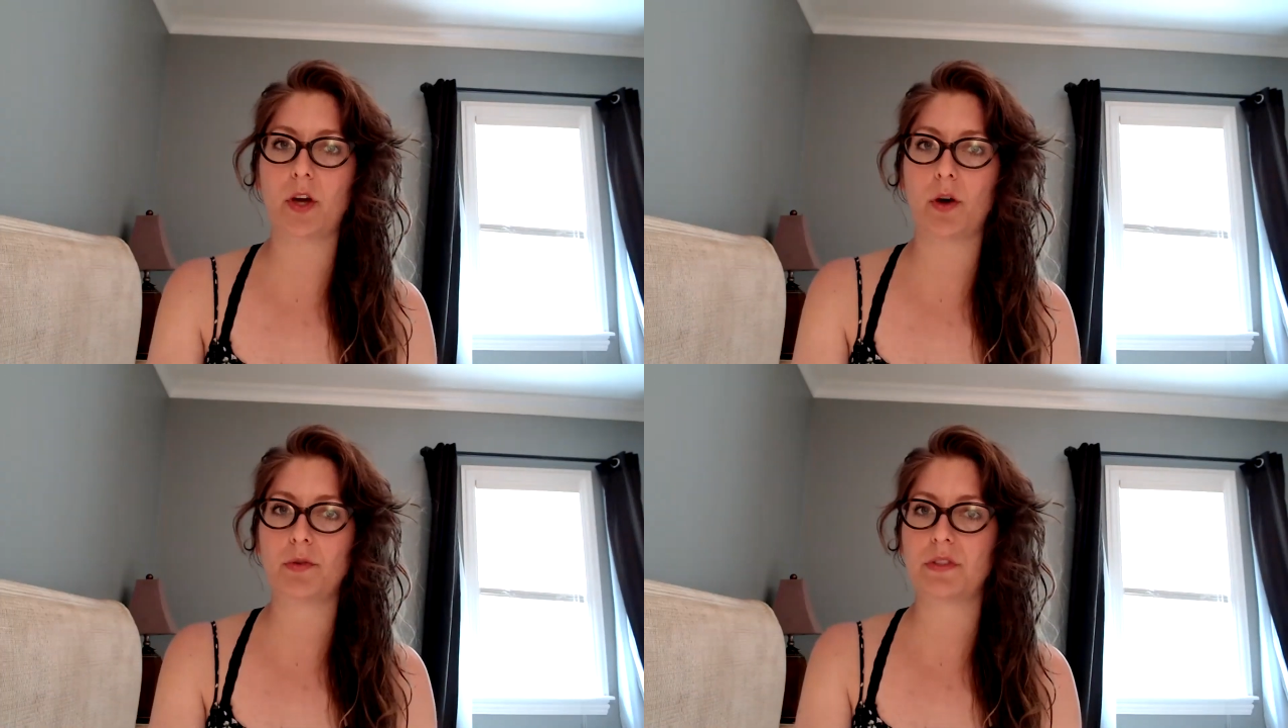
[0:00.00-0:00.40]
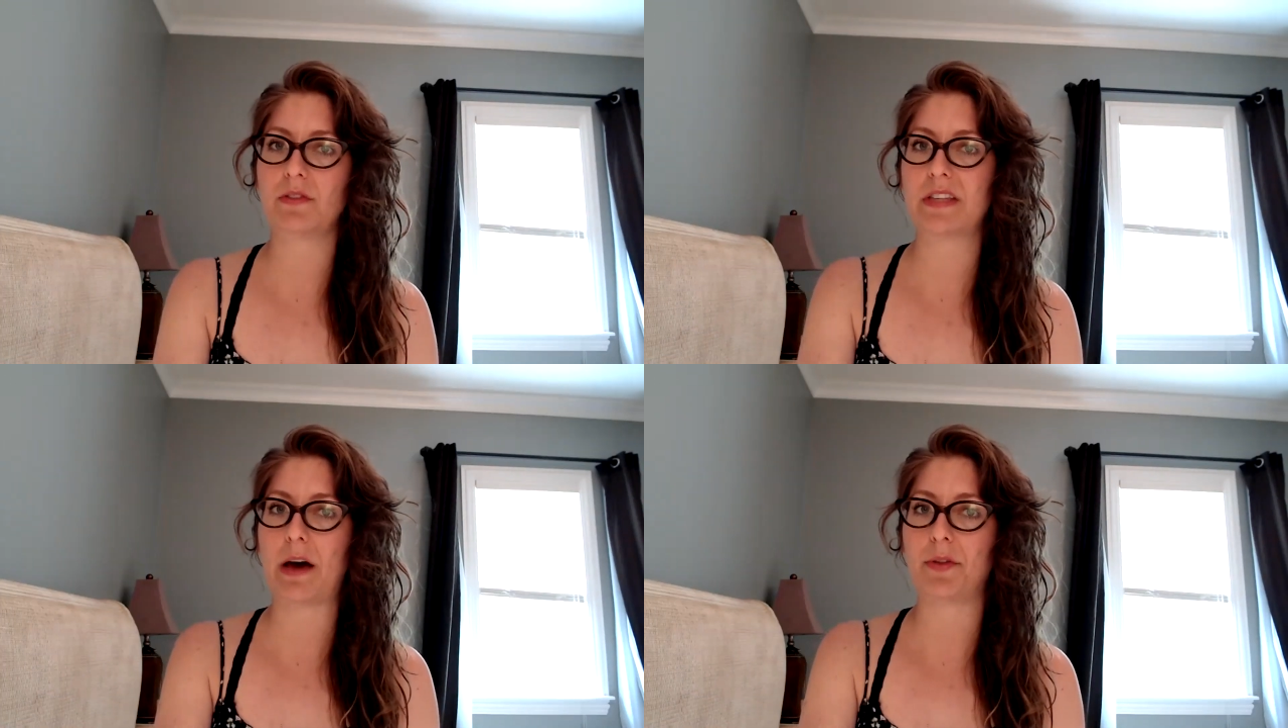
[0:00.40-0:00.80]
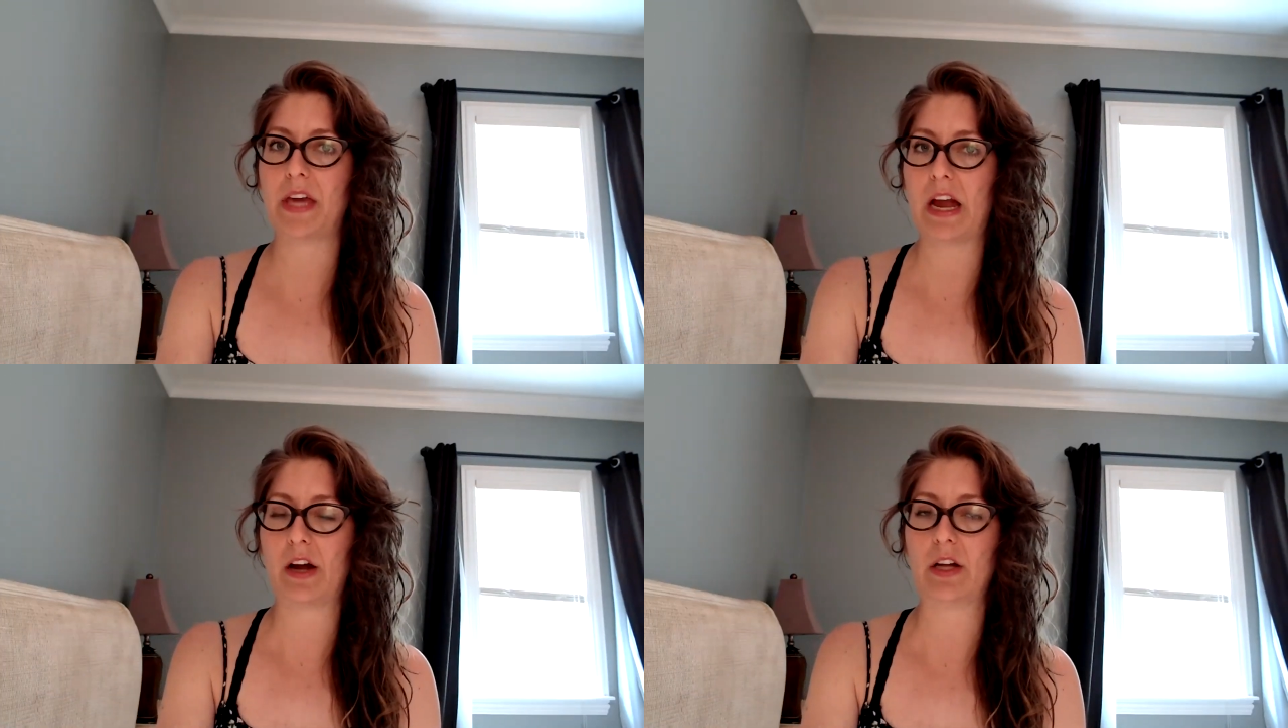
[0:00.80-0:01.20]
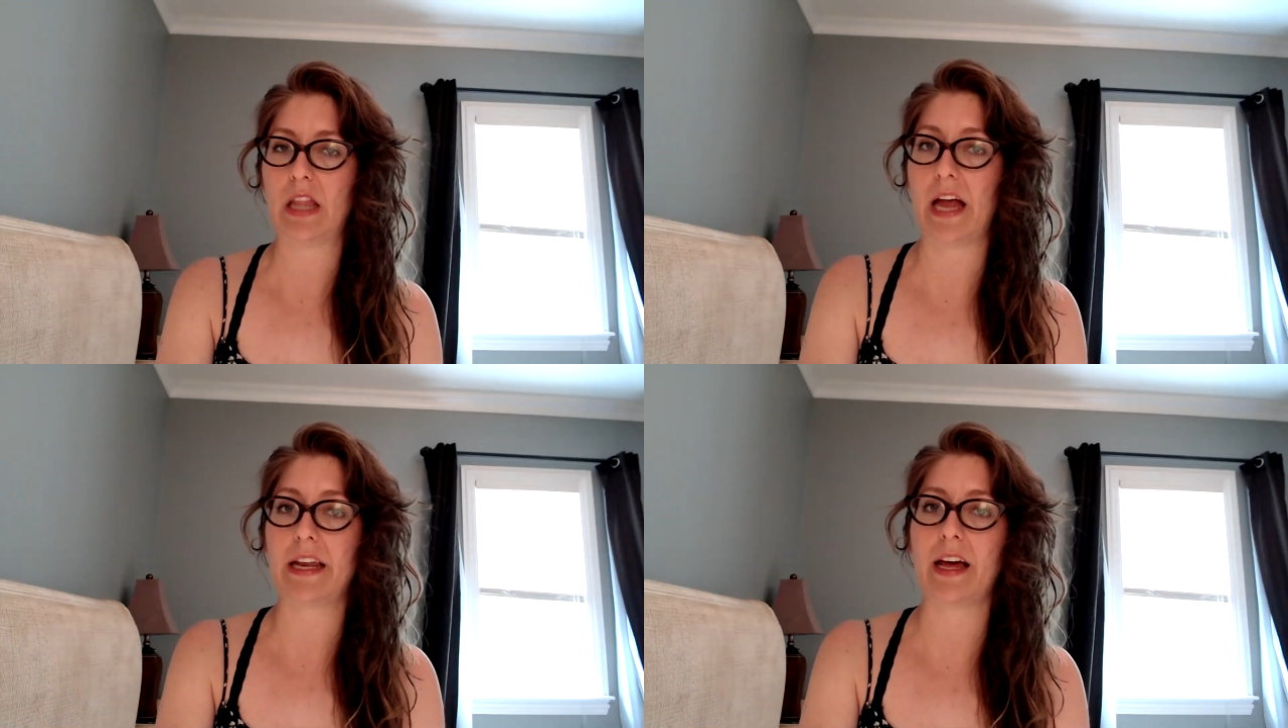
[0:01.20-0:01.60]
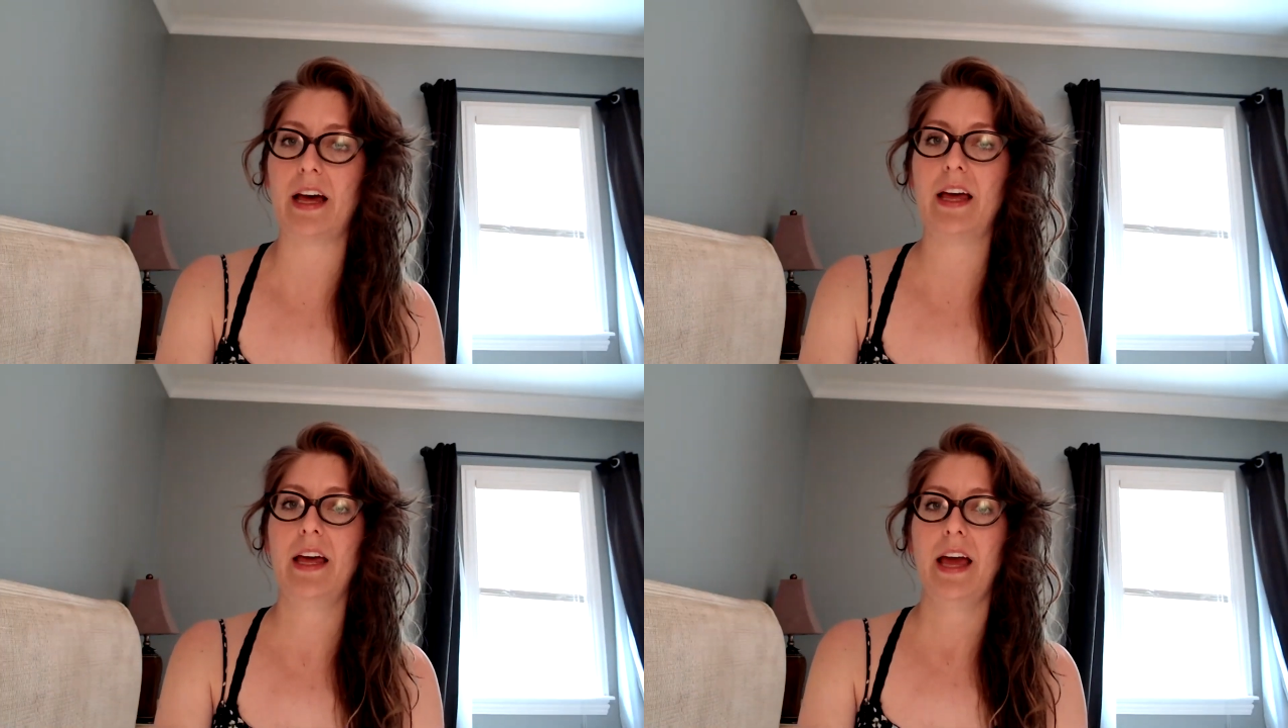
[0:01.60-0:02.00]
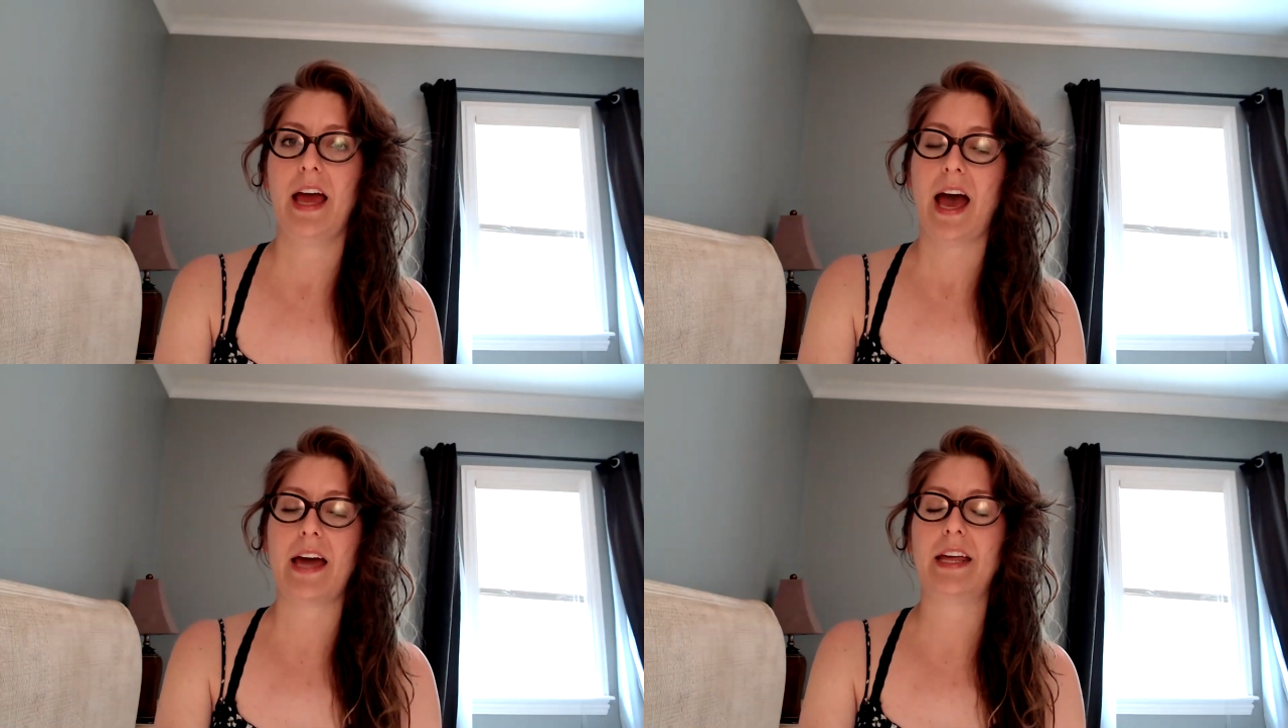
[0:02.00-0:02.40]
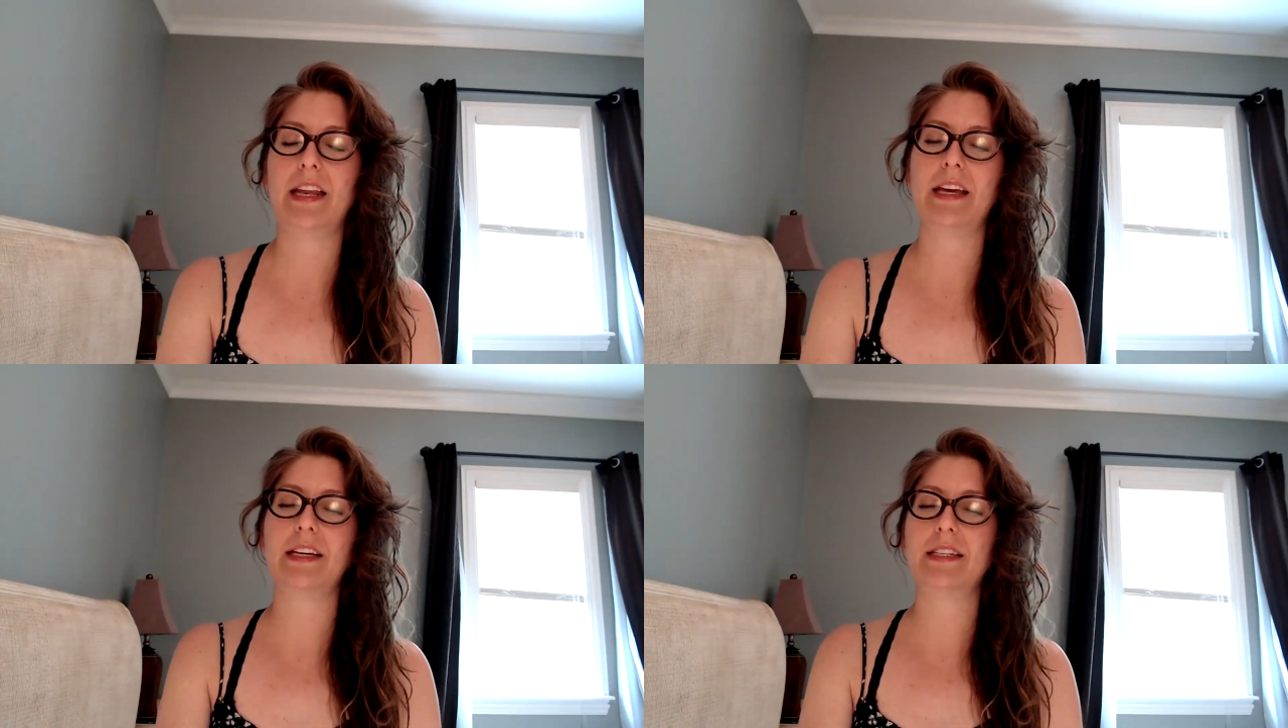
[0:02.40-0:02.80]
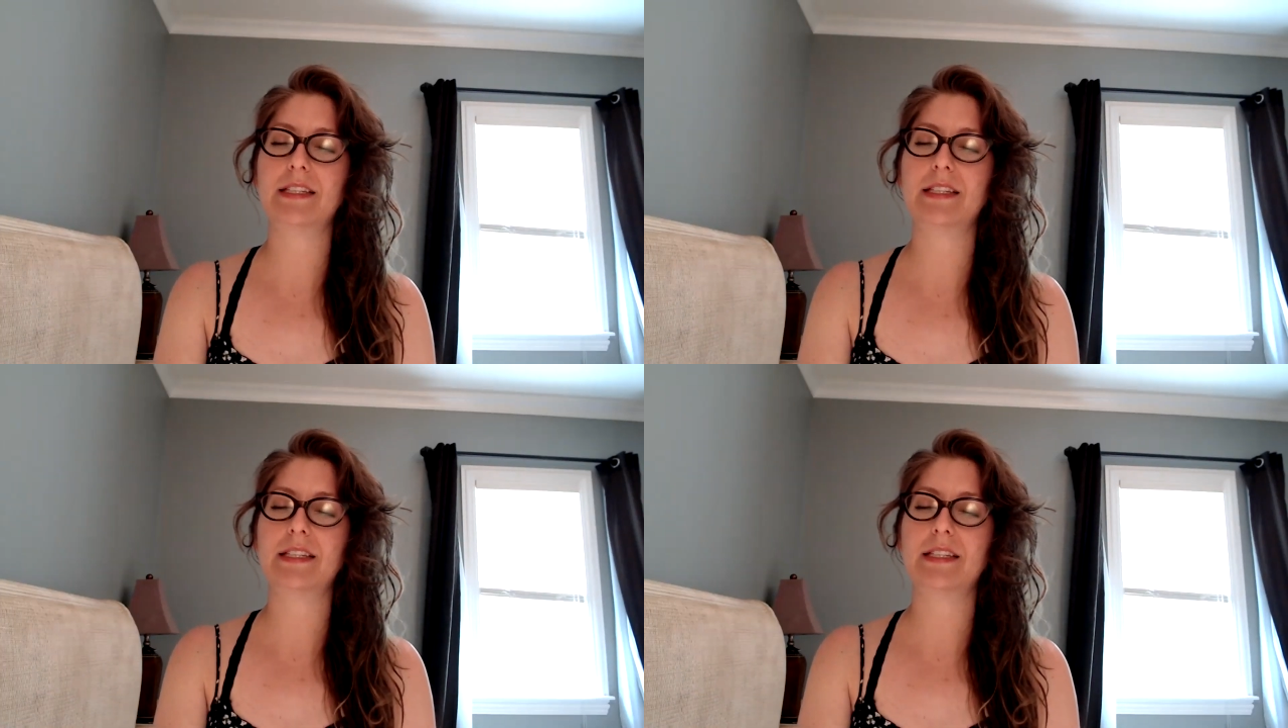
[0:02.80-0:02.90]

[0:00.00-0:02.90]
island off the coast of South Carolina.